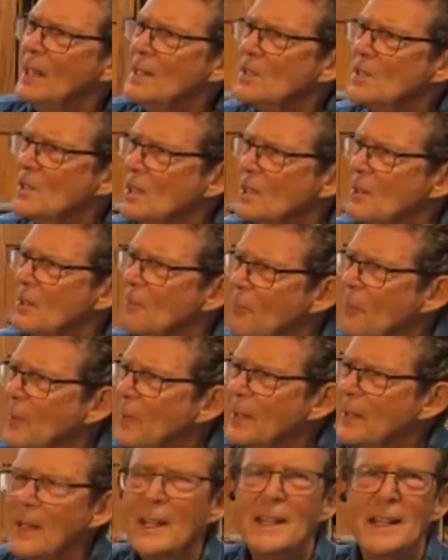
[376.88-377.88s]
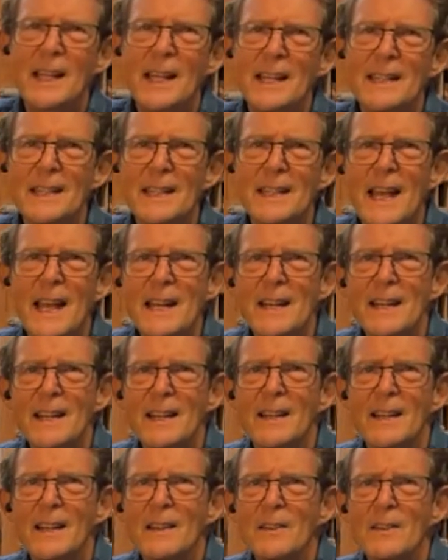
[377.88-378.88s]
Let's see if we can get that
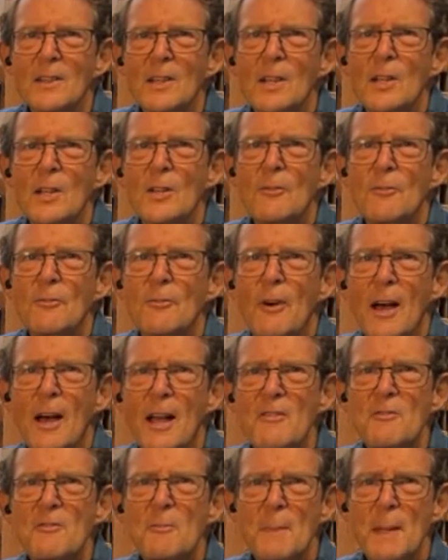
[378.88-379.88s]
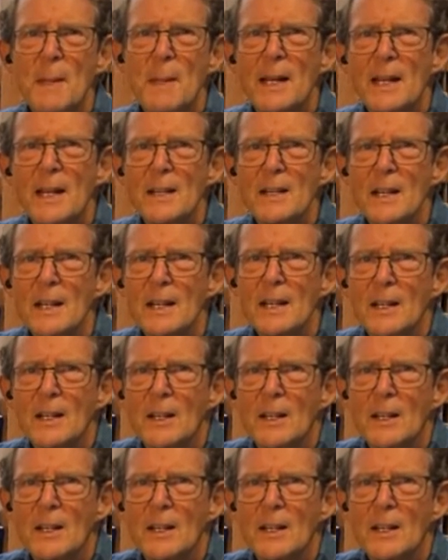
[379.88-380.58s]
5-minute